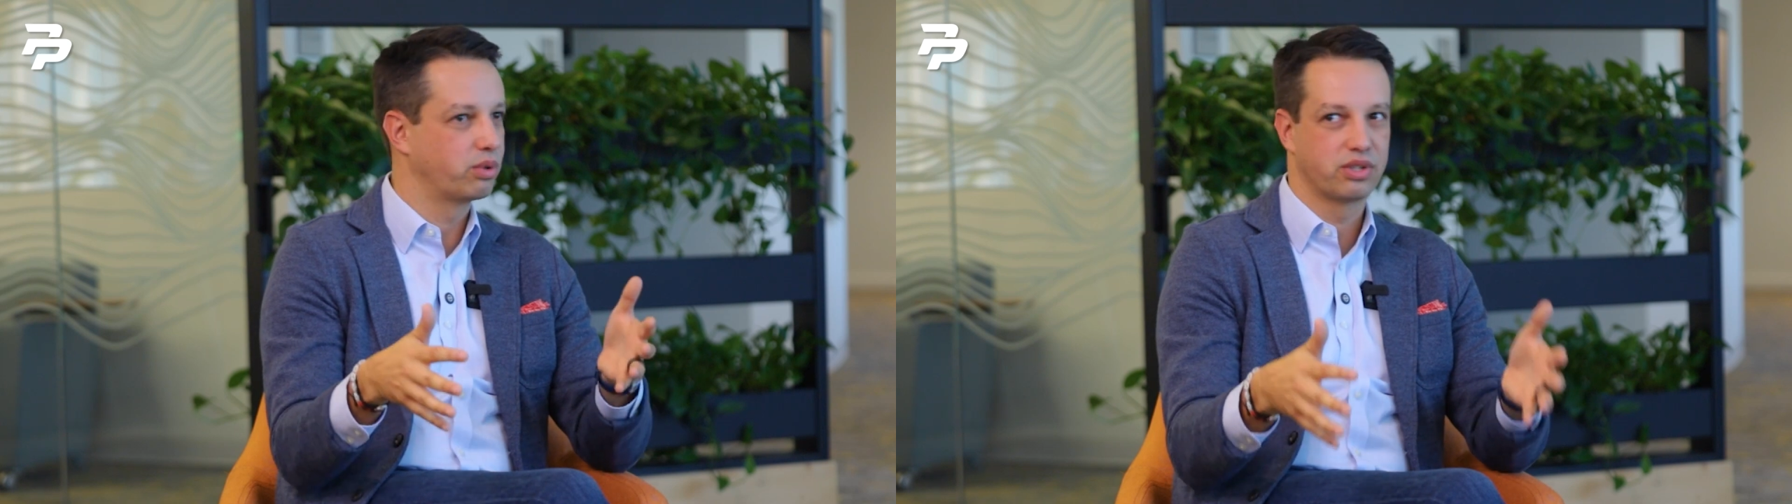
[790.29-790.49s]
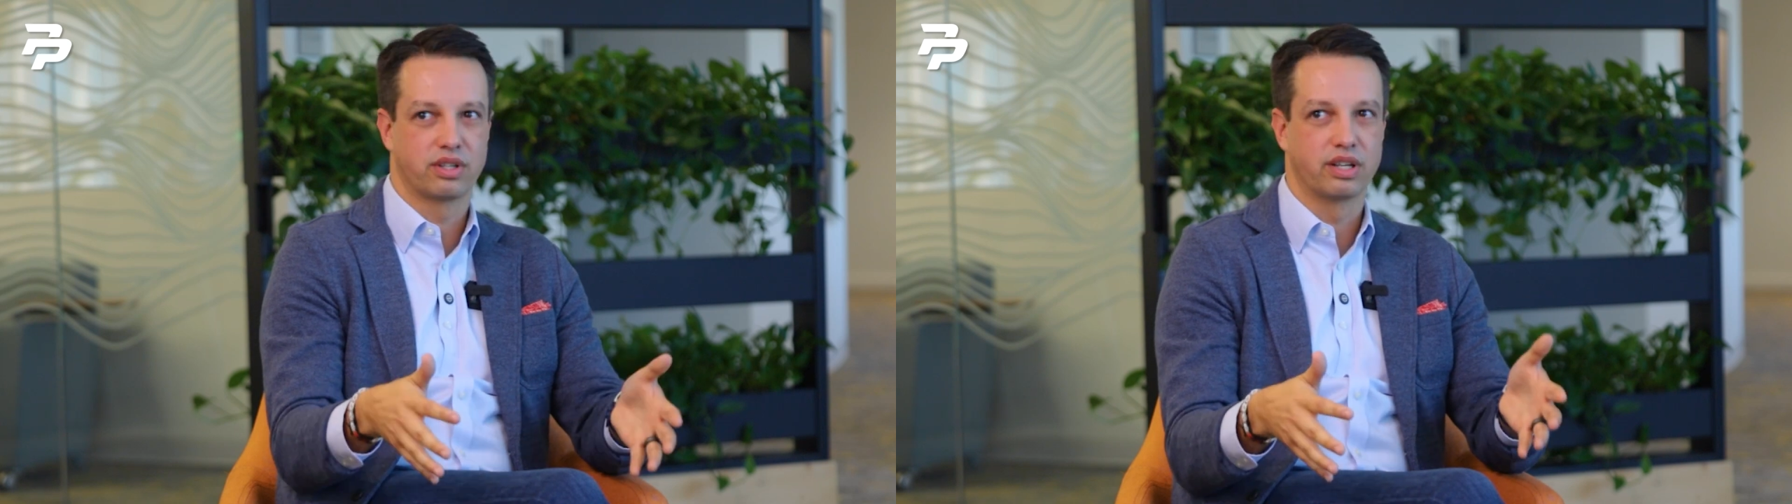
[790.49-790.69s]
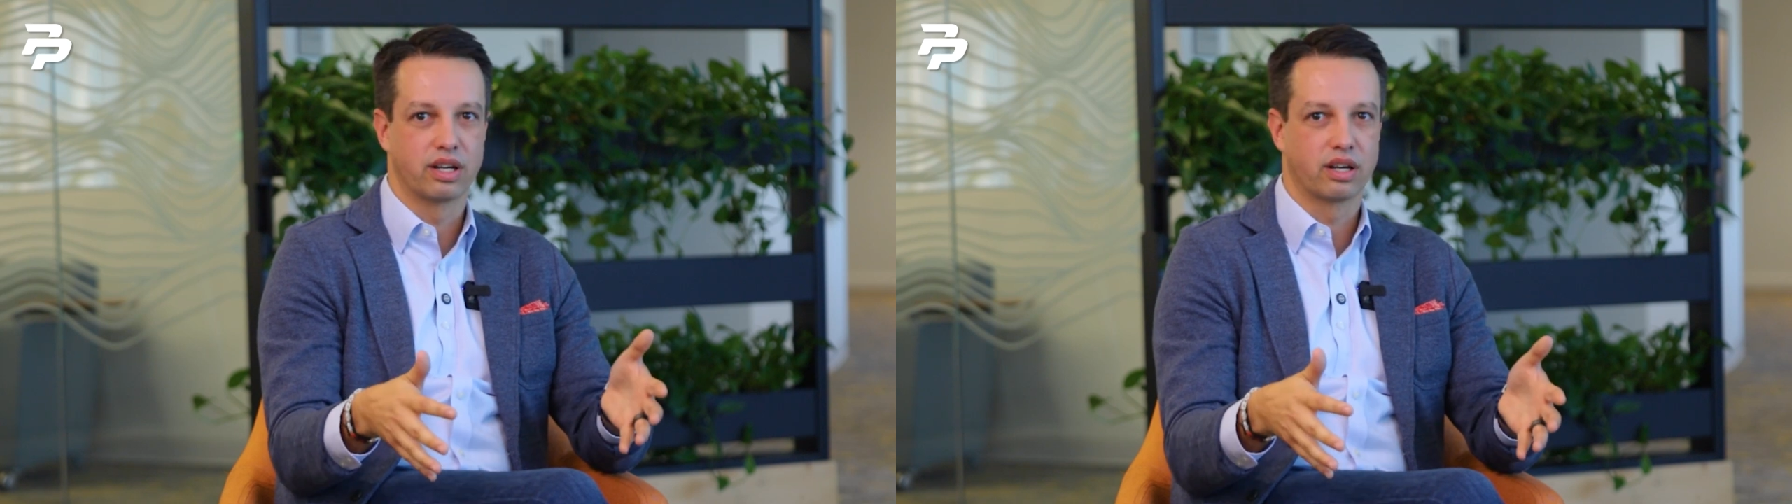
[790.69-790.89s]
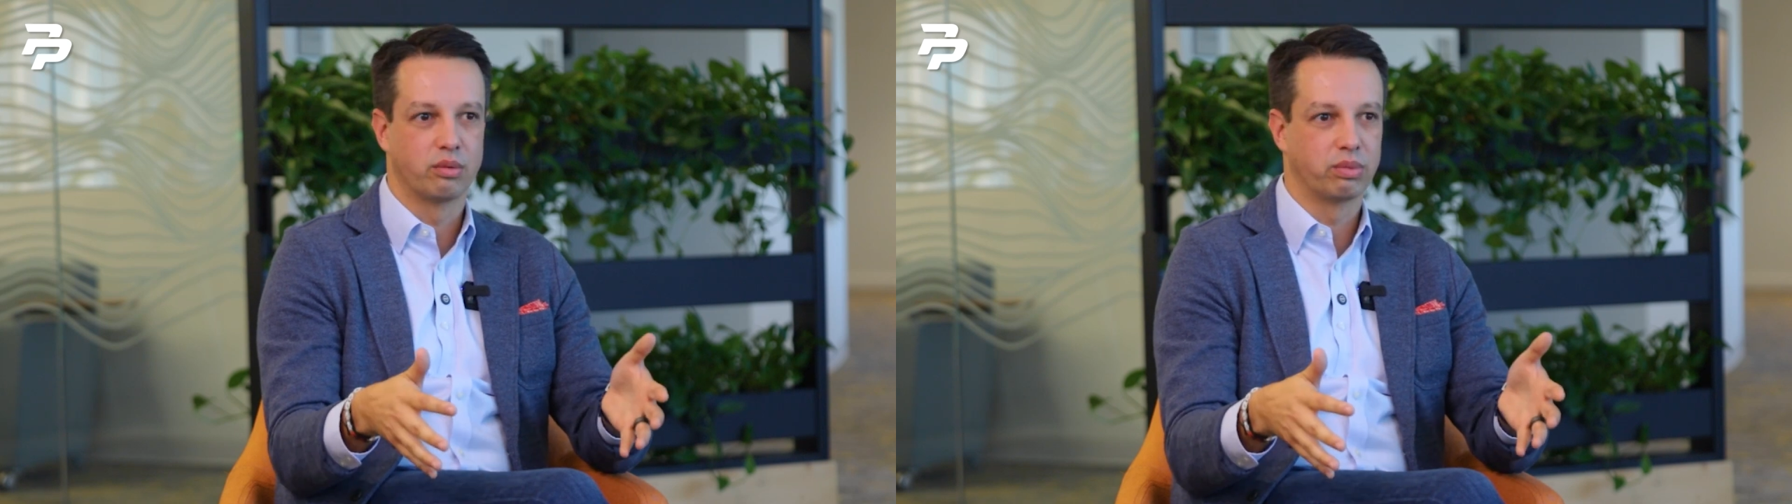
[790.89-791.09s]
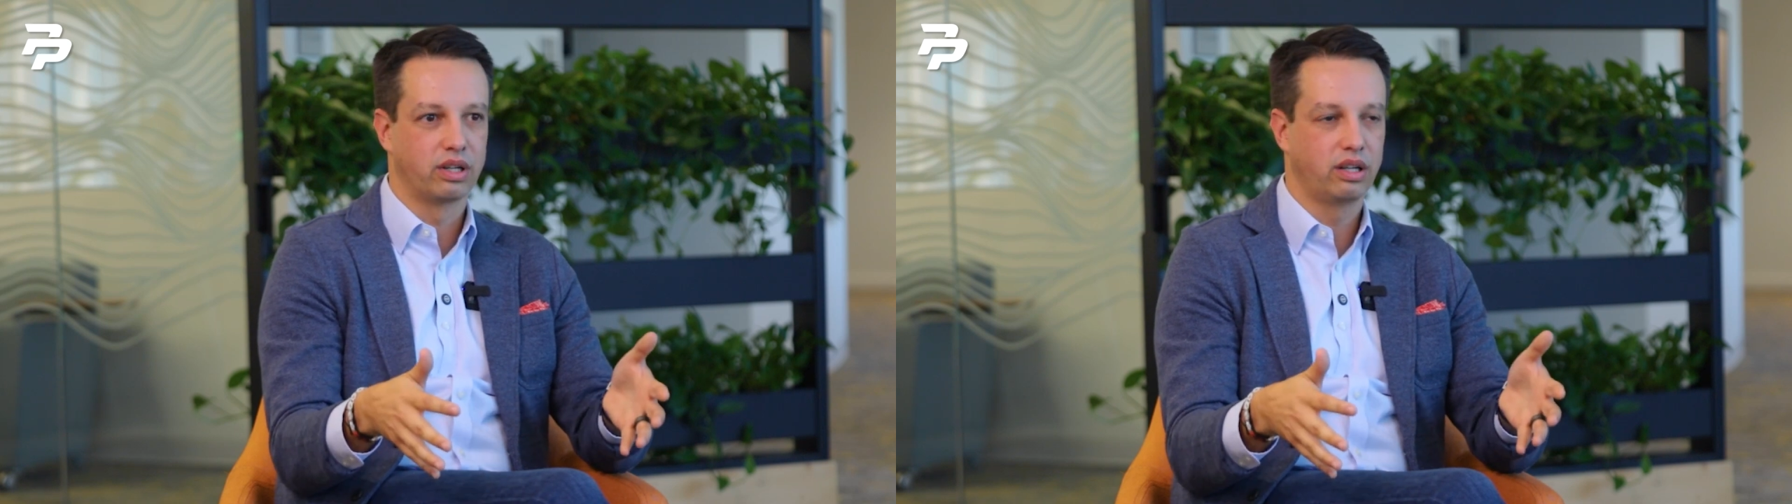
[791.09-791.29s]
Brazilian
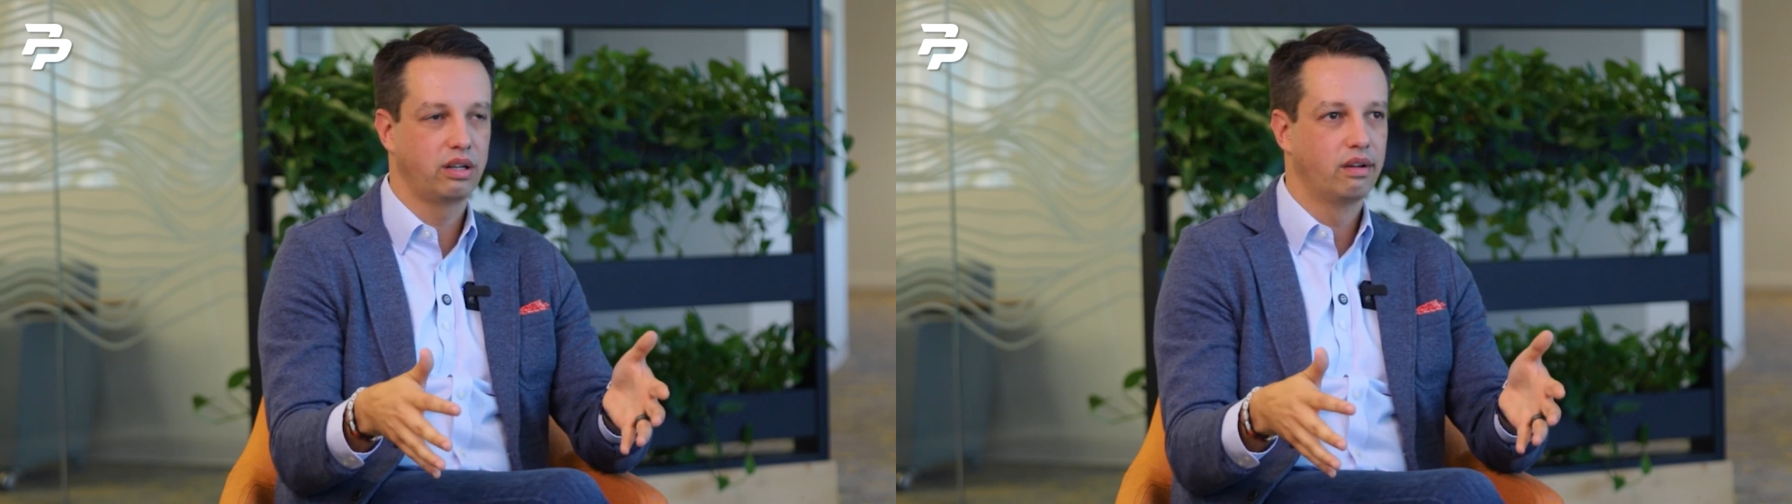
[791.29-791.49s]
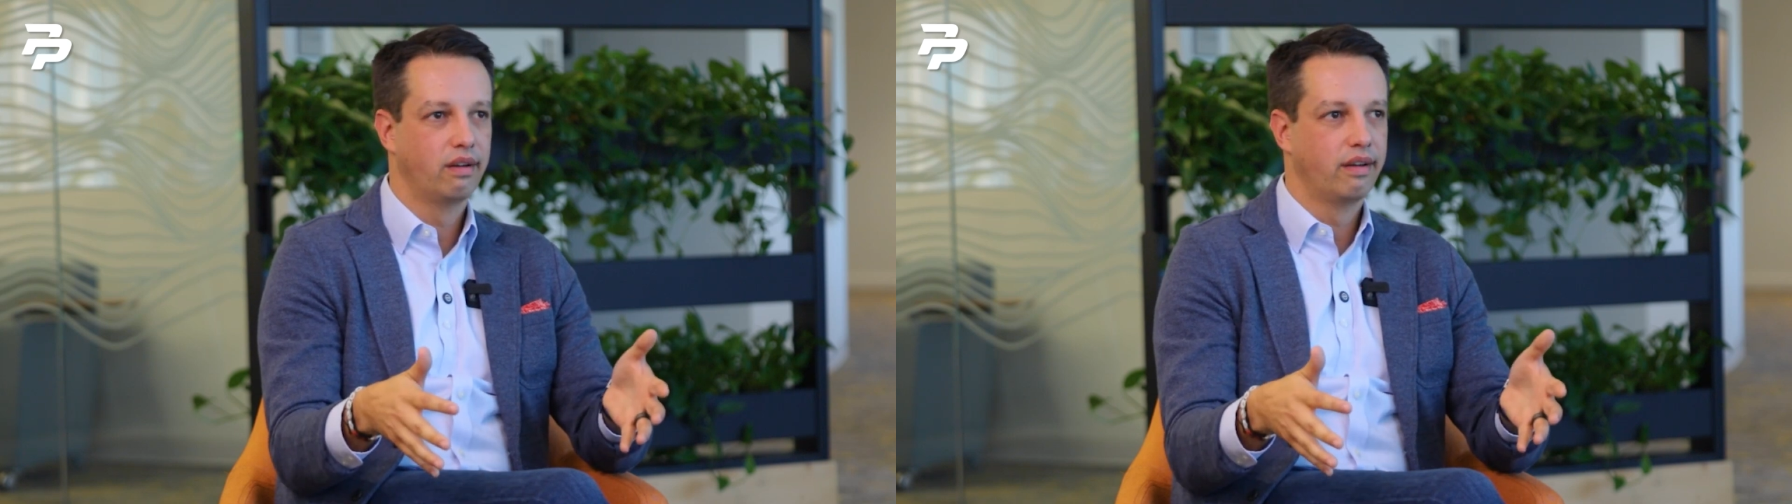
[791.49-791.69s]
company